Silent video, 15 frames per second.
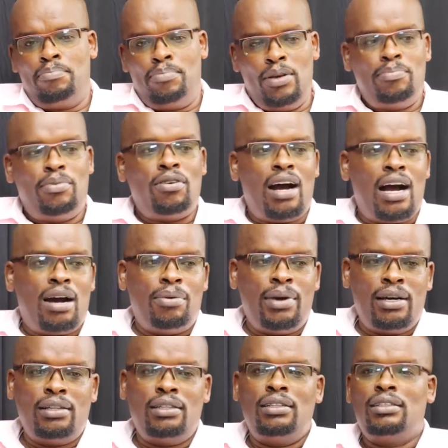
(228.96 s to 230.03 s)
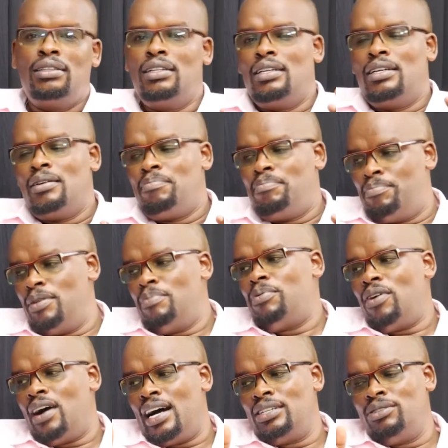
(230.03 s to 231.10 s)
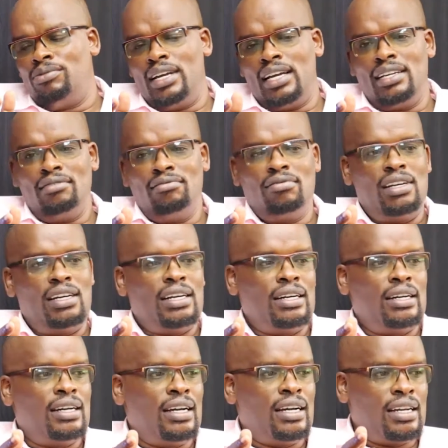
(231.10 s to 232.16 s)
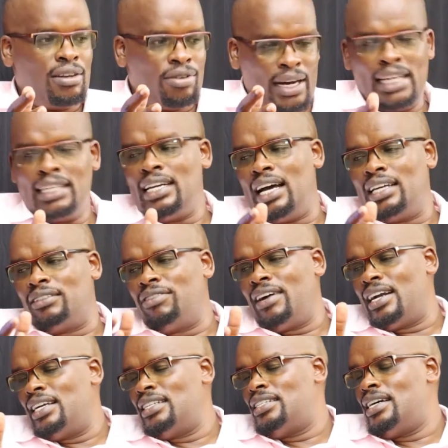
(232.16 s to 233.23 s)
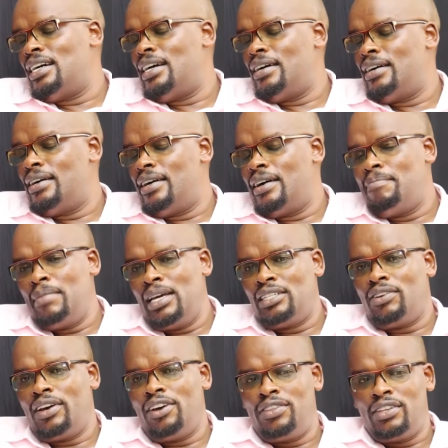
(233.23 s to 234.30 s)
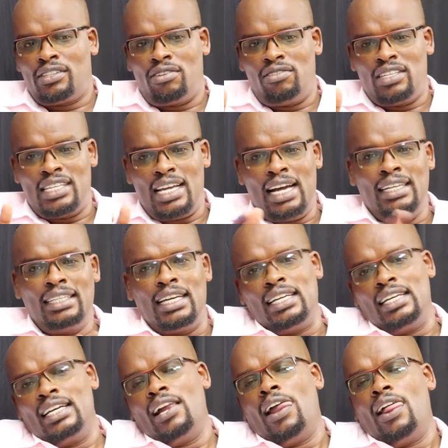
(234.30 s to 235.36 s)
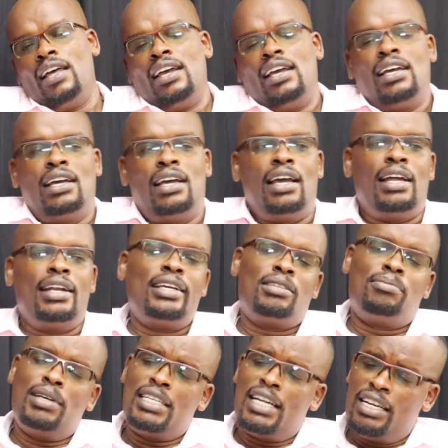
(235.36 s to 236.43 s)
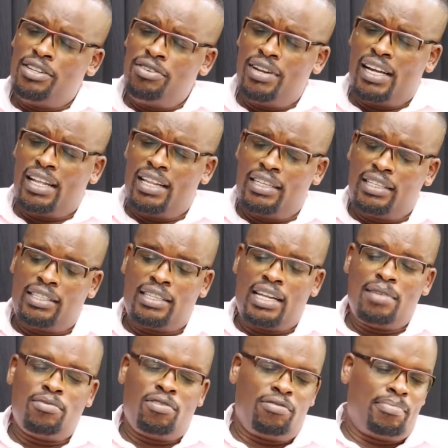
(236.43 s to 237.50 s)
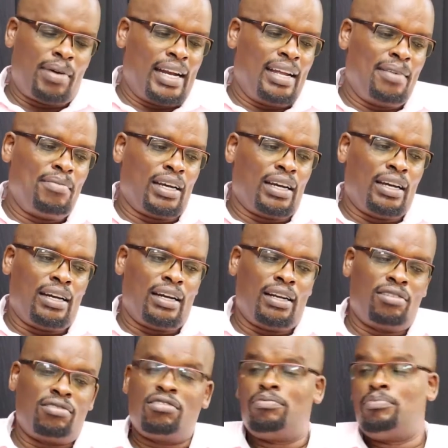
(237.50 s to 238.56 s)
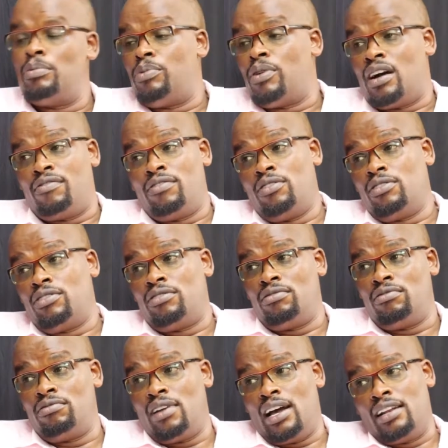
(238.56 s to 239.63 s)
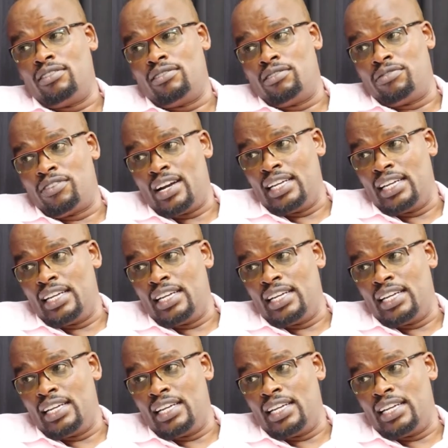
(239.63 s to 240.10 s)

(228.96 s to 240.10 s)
people are well, people are doing great as far as mental health is concerned. And especially during this time of pandemic, a lot of people have gone through a lot of